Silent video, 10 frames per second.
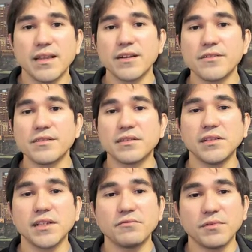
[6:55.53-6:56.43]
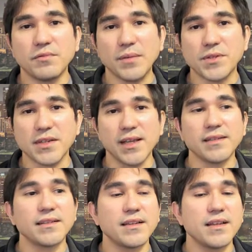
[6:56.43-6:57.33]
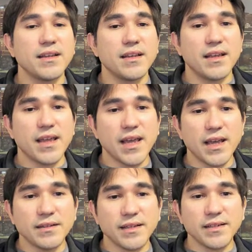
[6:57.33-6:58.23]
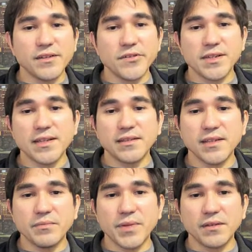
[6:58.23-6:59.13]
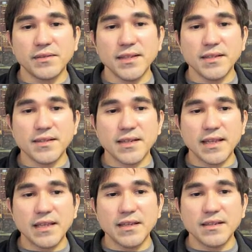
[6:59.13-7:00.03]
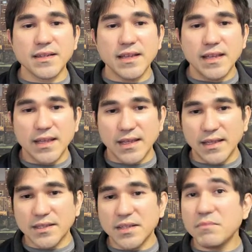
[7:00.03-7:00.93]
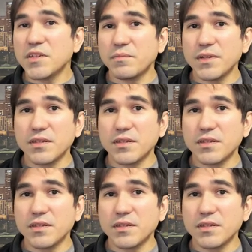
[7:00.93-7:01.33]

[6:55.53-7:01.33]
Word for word: Here is the Liquid website. And an interesting thing about this is it seems to be